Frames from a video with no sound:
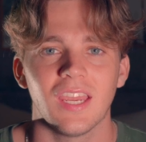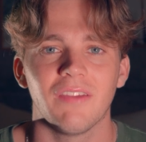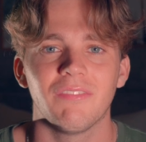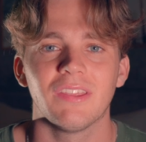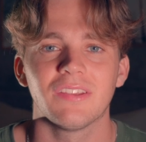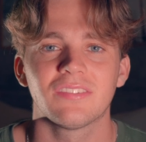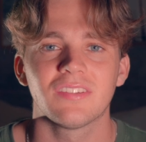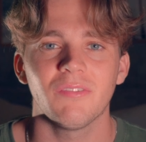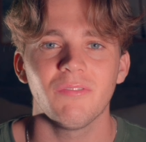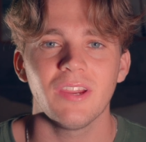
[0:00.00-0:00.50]

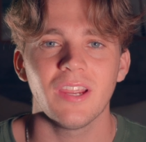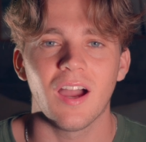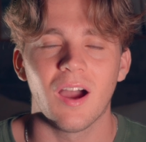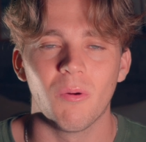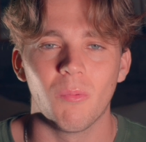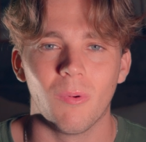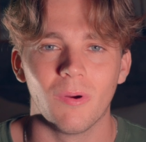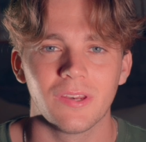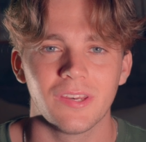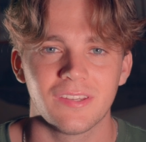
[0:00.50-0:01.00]
there's something I
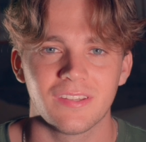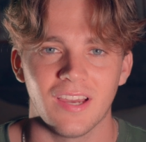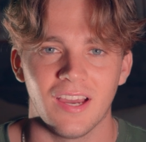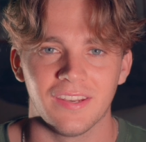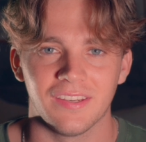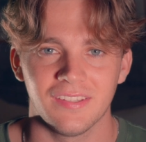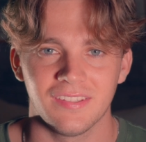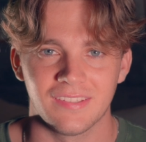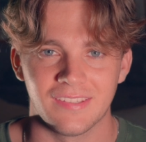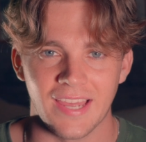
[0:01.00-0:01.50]
want you to
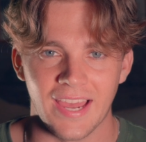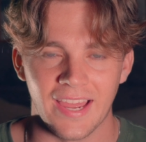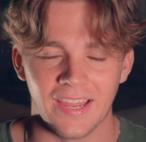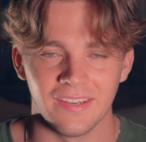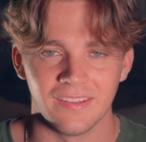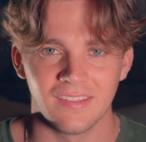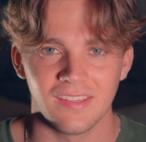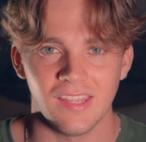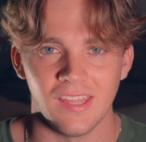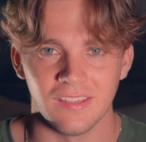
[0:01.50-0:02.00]

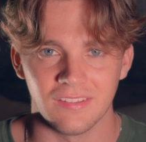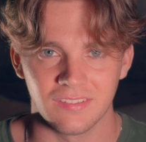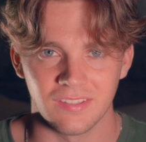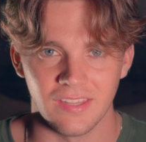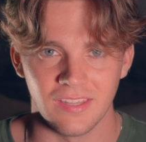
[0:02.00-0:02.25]
understand, it's